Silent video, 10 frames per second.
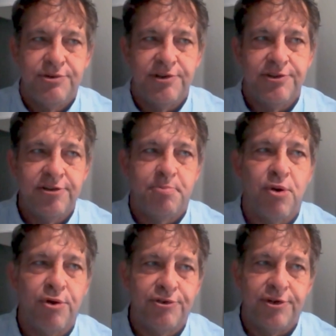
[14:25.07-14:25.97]
does this
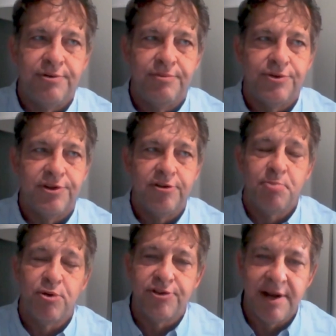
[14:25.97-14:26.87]
person does
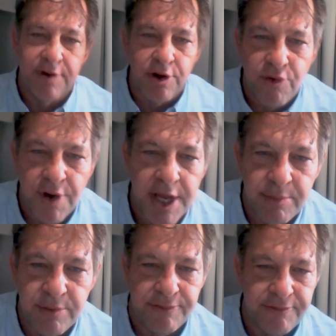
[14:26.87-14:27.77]
this person have a
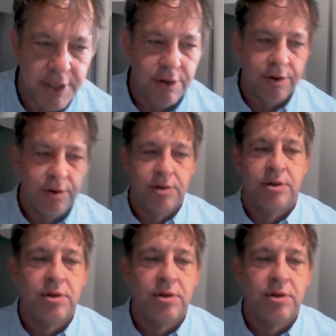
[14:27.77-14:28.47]
credible fear